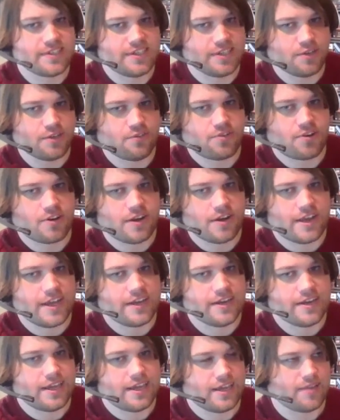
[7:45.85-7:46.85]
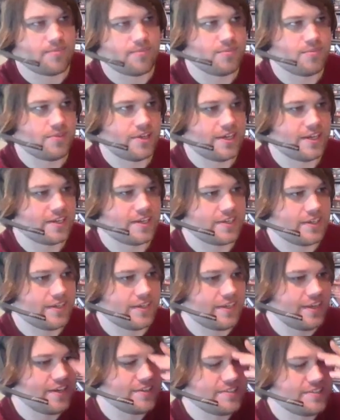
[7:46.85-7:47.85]
give her a name, like
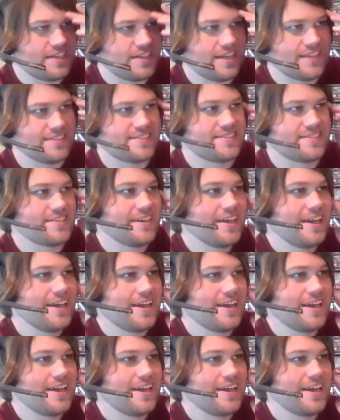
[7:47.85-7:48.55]
in a sense,